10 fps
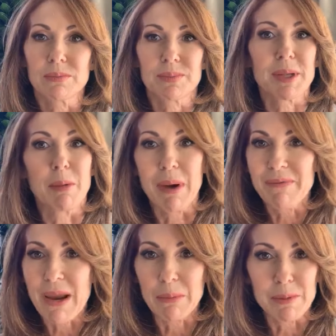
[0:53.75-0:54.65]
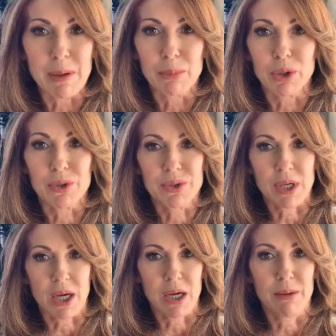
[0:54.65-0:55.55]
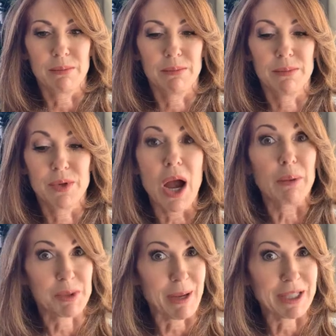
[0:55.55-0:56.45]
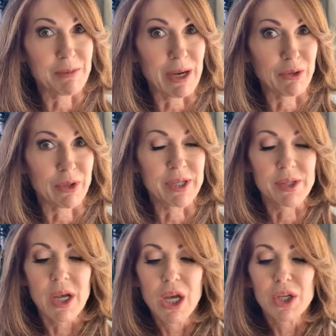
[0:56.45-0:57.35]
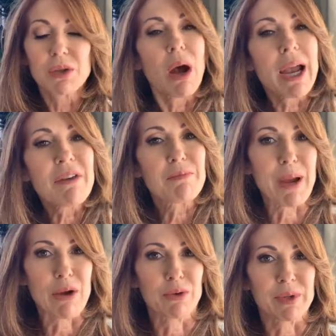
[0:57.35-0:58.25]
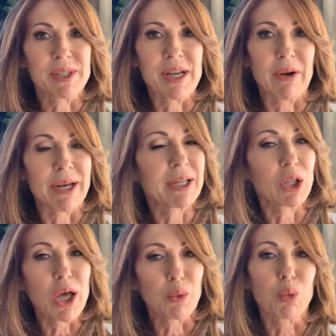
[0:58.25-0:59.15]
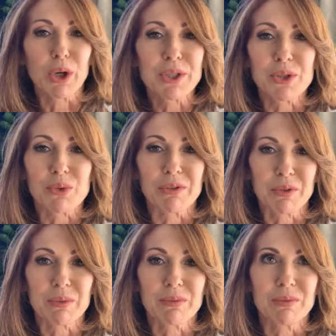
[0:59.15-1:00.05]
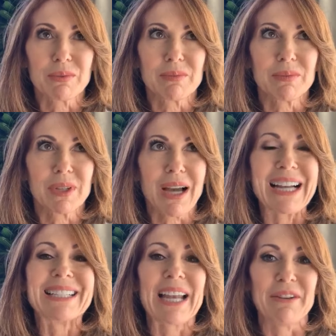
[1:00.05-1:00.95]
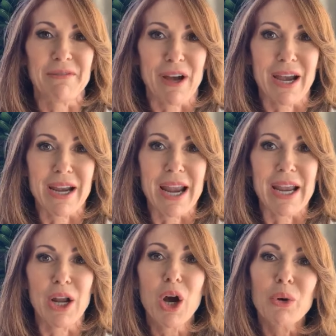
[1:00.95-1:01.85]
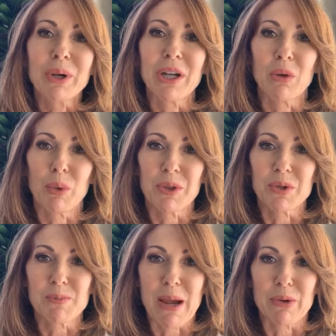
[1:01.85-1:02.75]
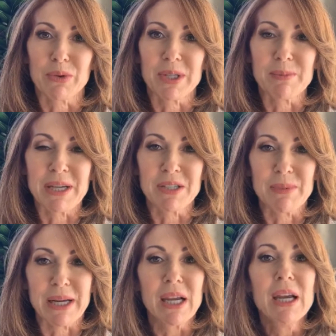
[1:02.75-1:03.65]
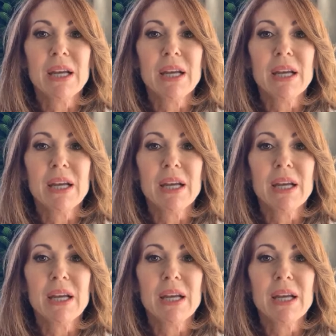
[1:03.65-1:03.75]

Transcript: some of my family members um, not respecting boundaries. So I have boundaries now, and I did a lot of work to sort of identify and hone in on what those boundaries mean to me